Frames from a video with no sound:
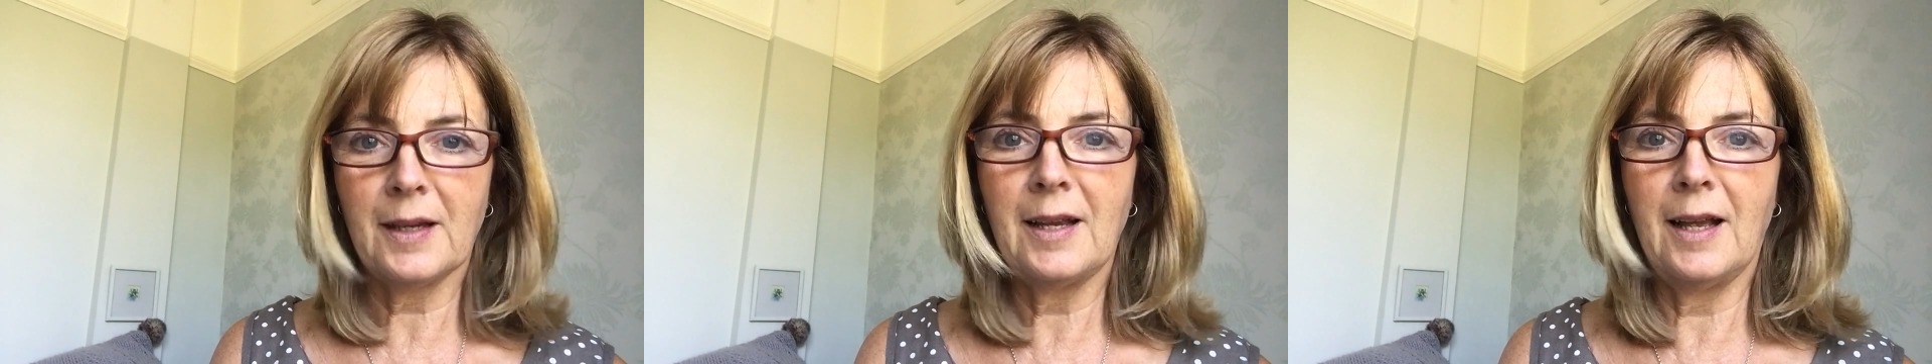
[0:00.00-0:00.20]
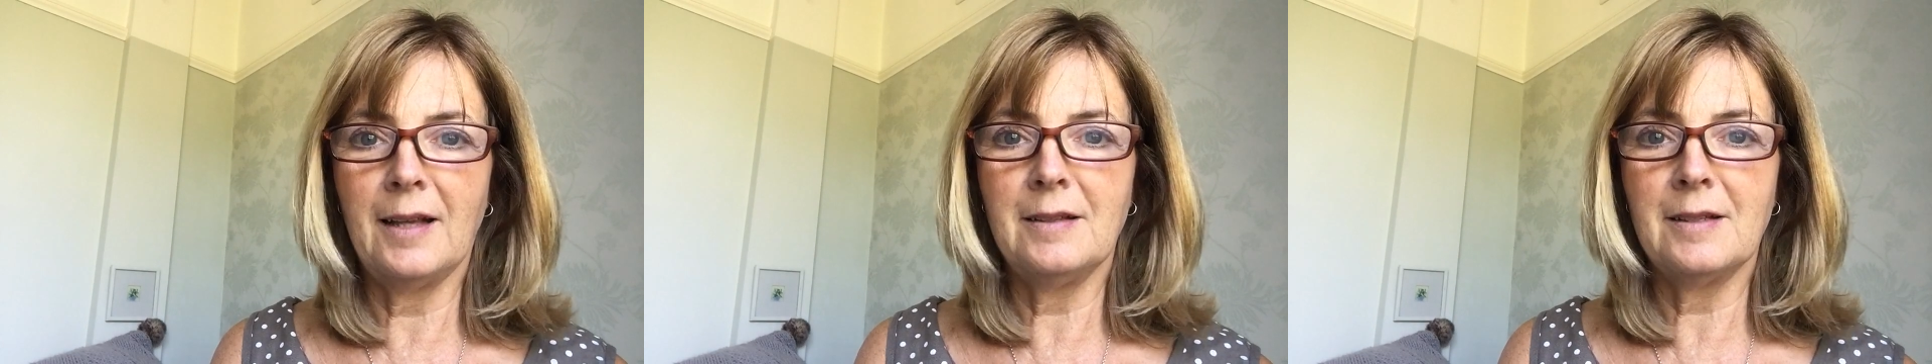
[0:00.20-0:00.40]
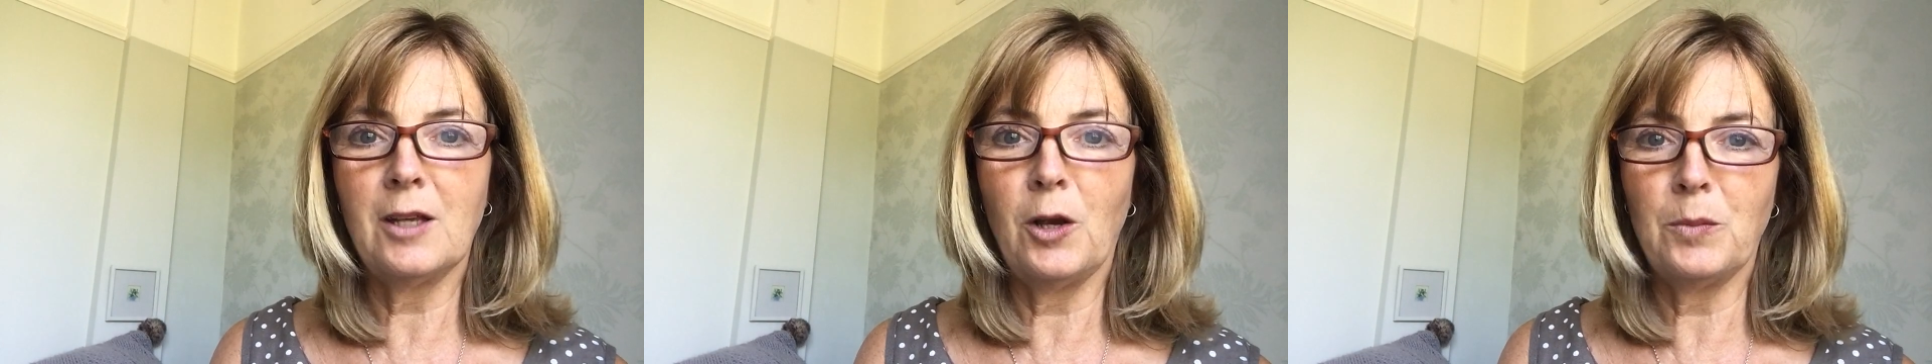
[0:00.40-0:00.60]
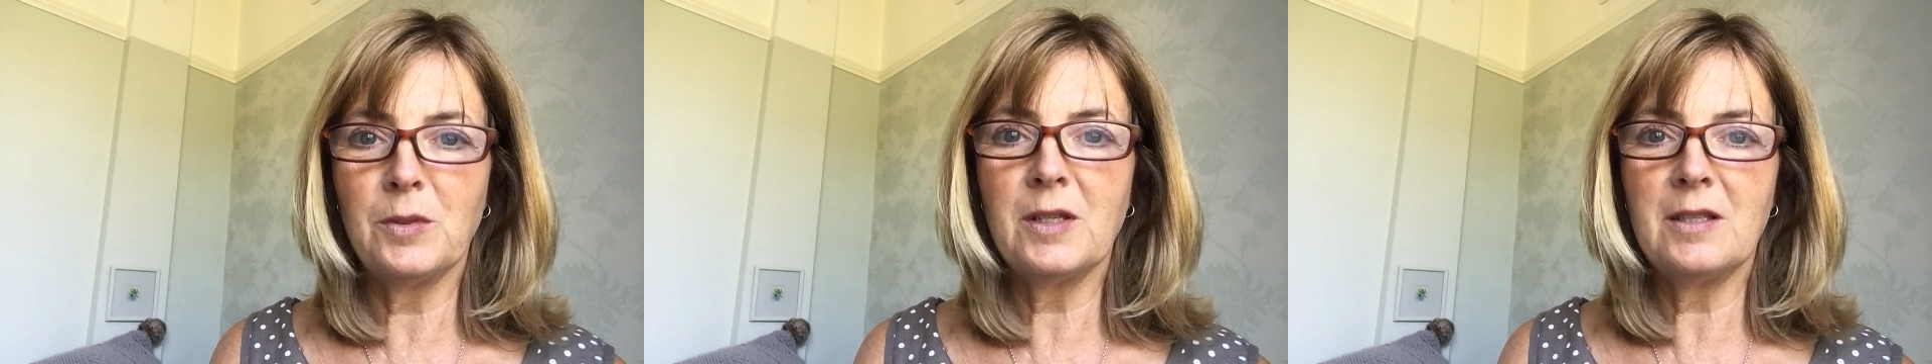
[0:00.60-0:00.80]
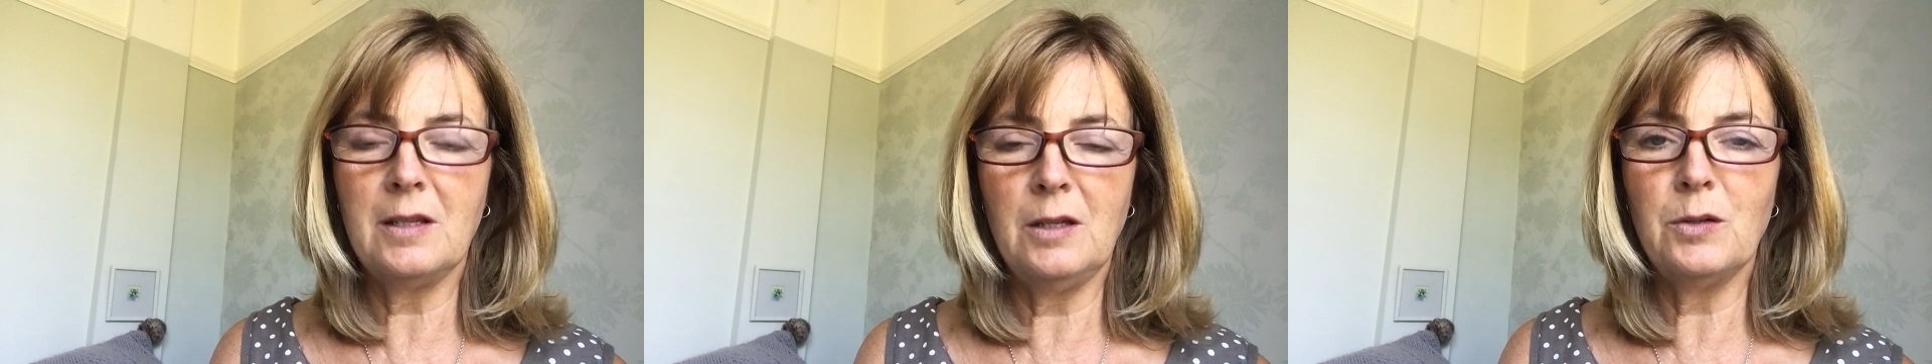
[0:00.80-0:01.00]
and hope to
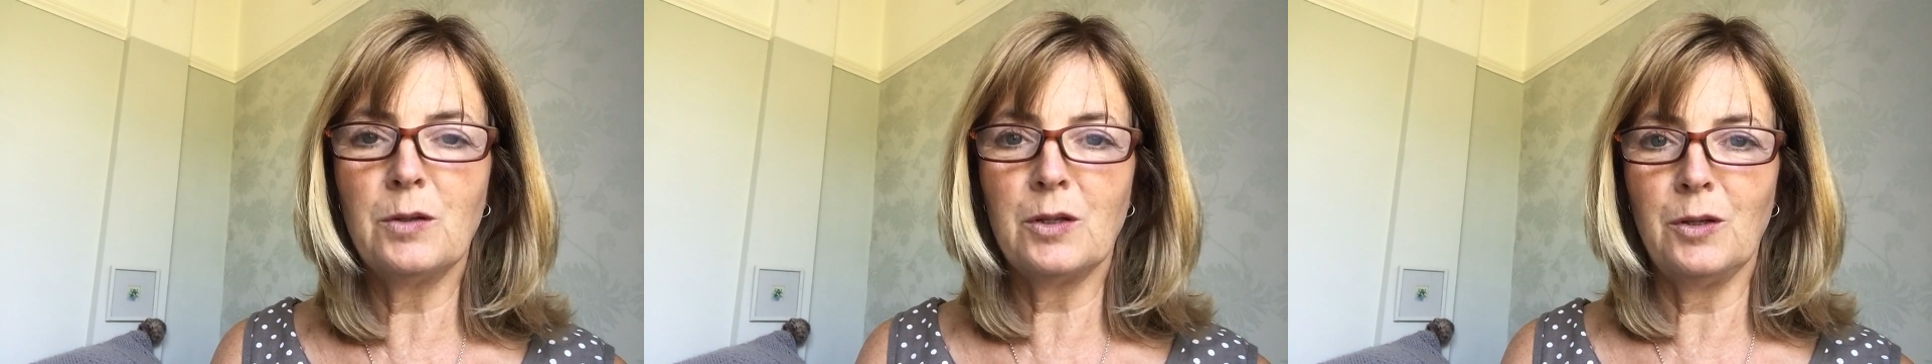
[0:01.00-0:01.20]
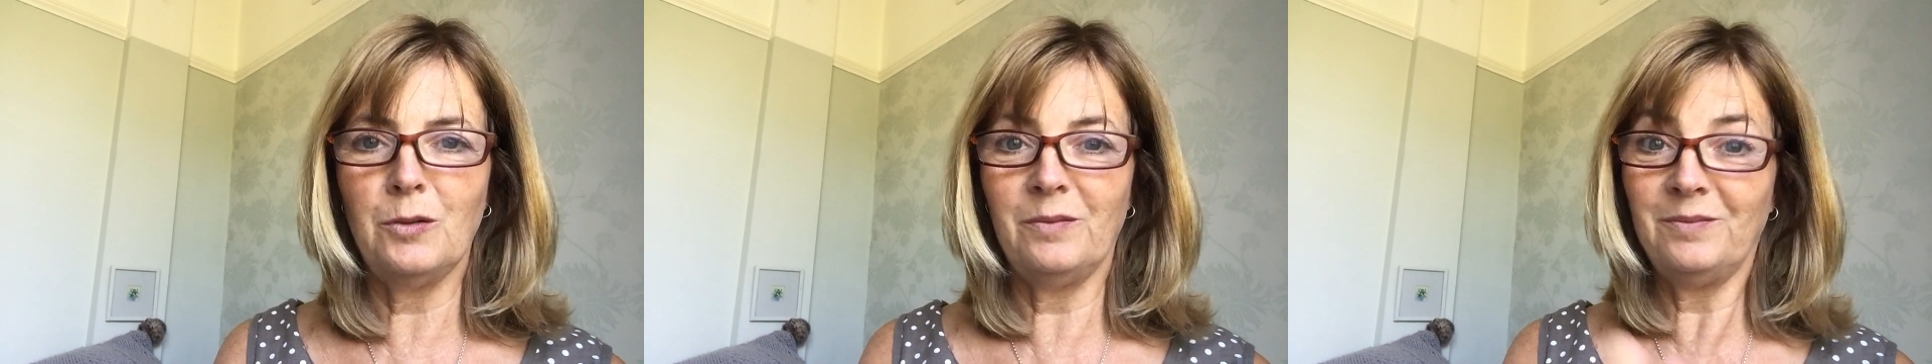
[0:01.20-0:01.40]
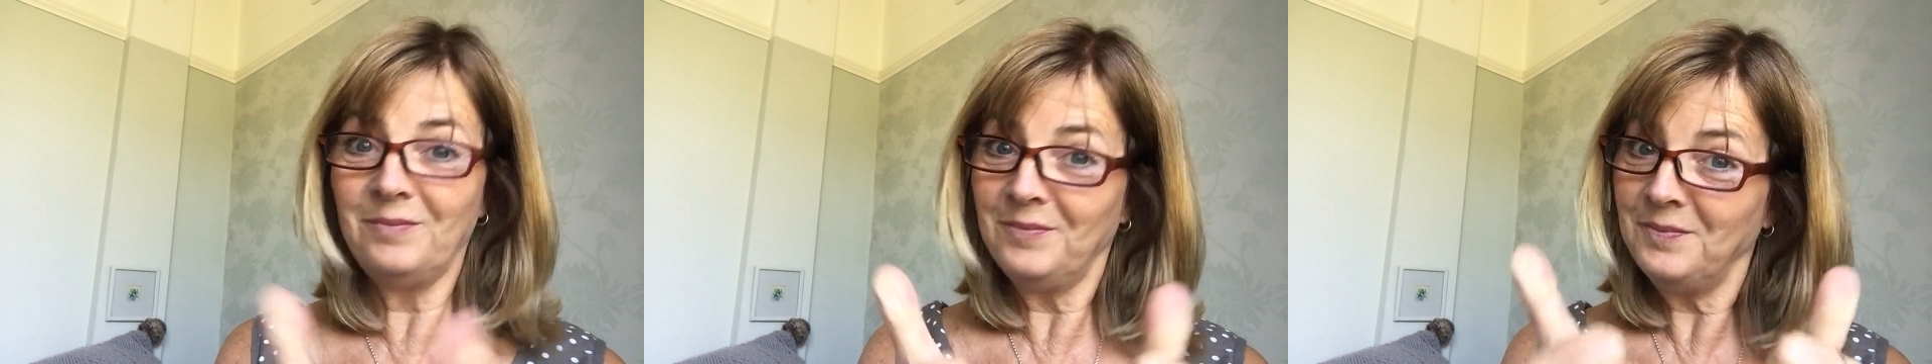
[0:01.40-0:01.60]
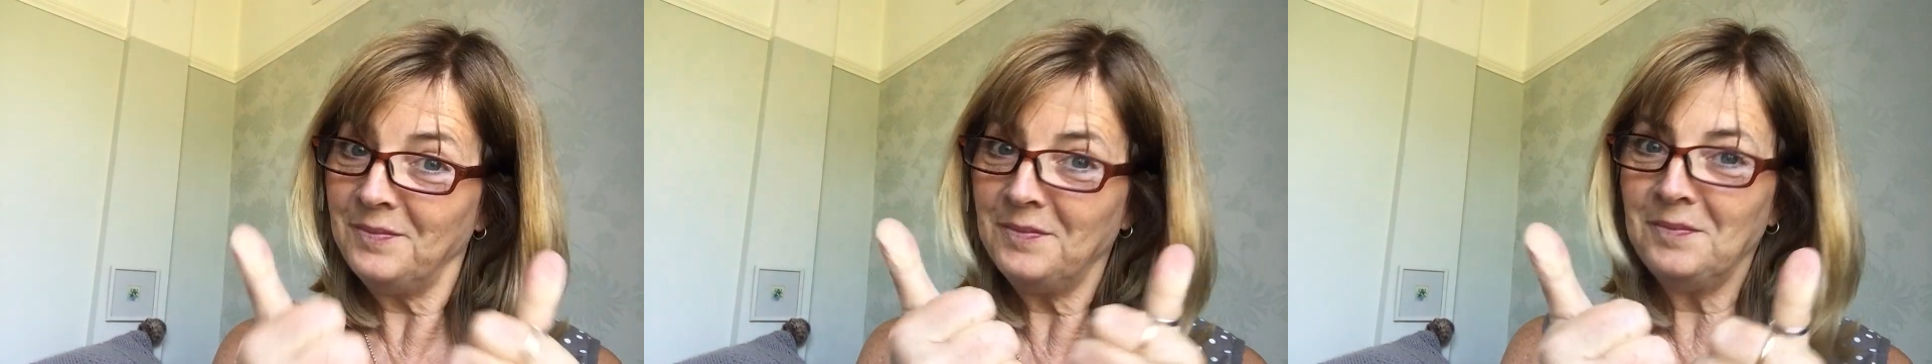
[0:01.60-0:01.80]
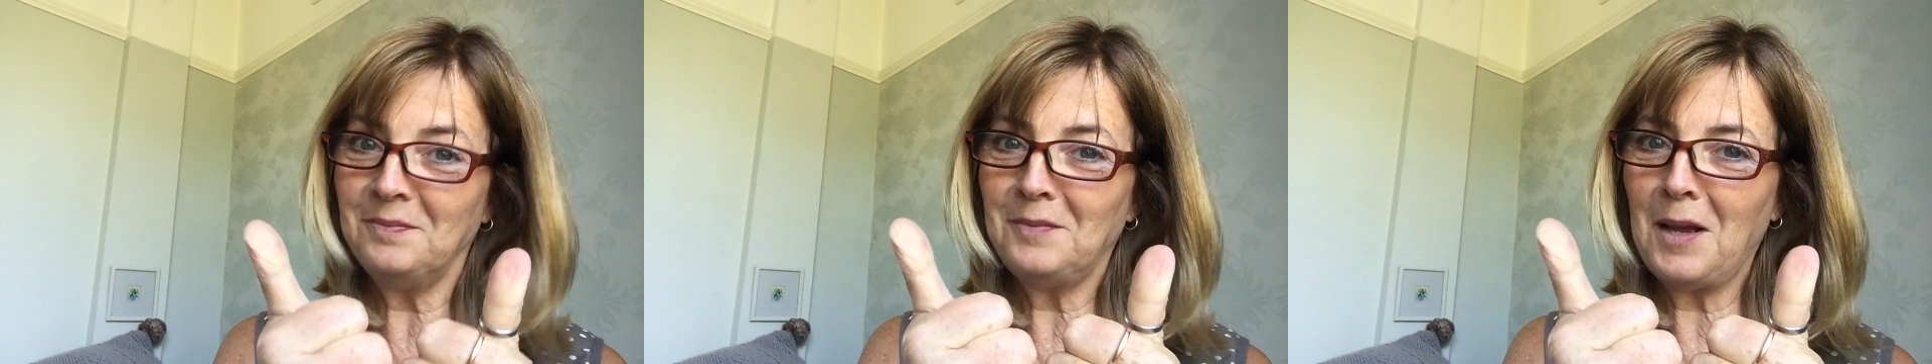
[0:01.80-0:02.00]
see you soon.
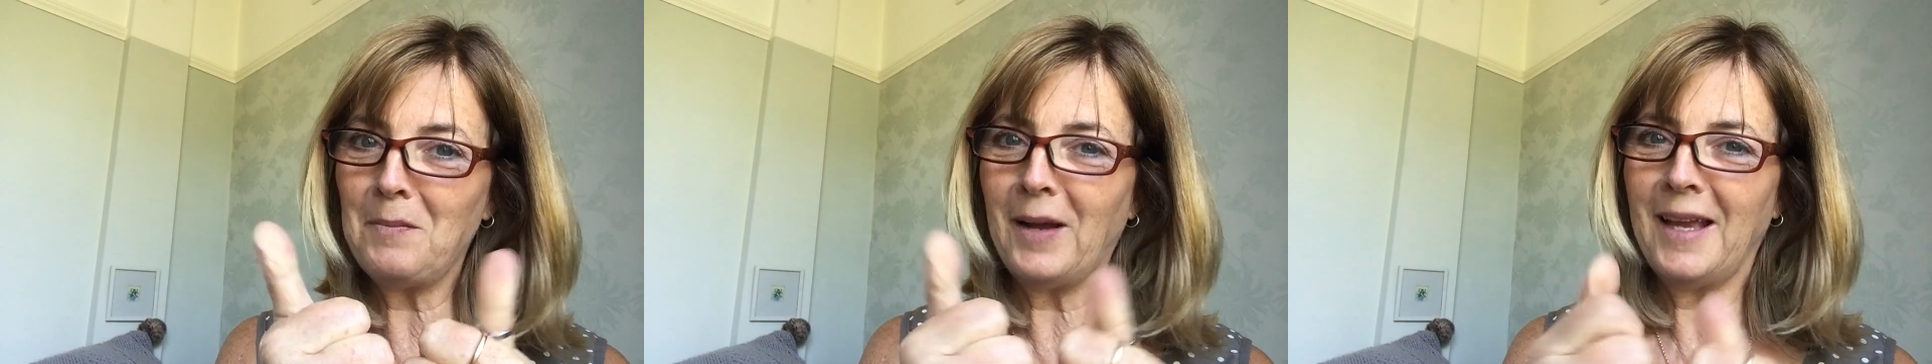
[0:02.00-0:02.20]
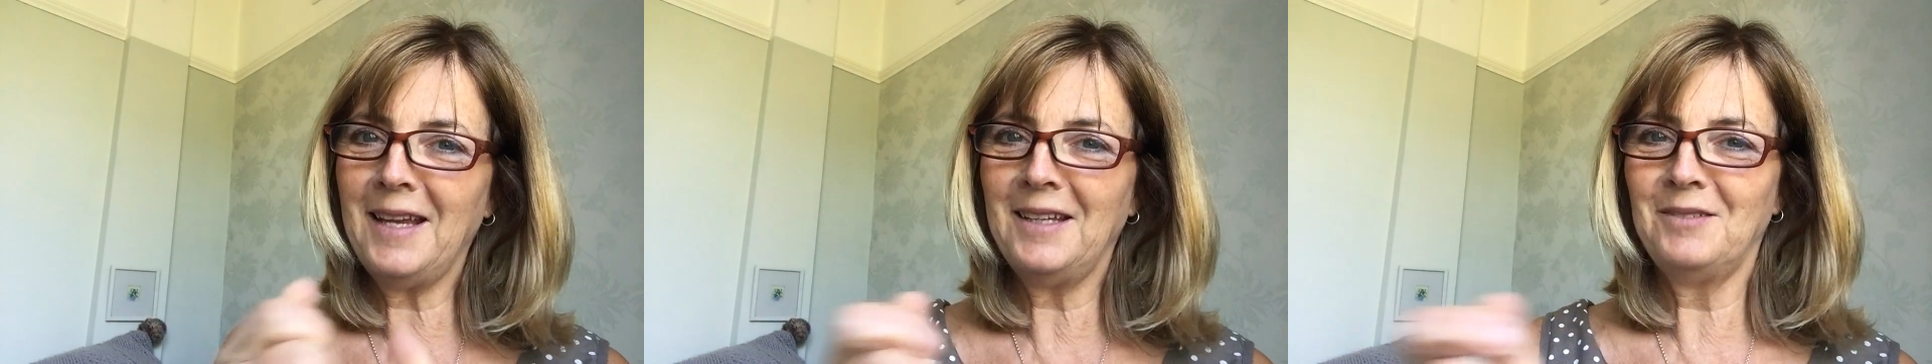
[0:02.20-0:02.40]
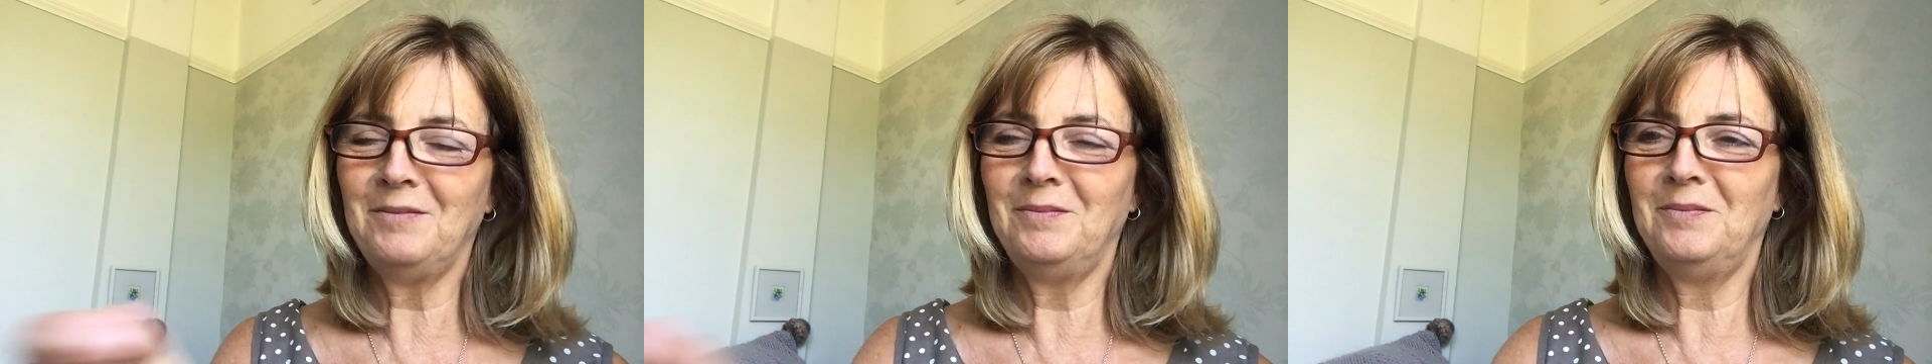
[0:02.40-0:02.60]
Bye bye.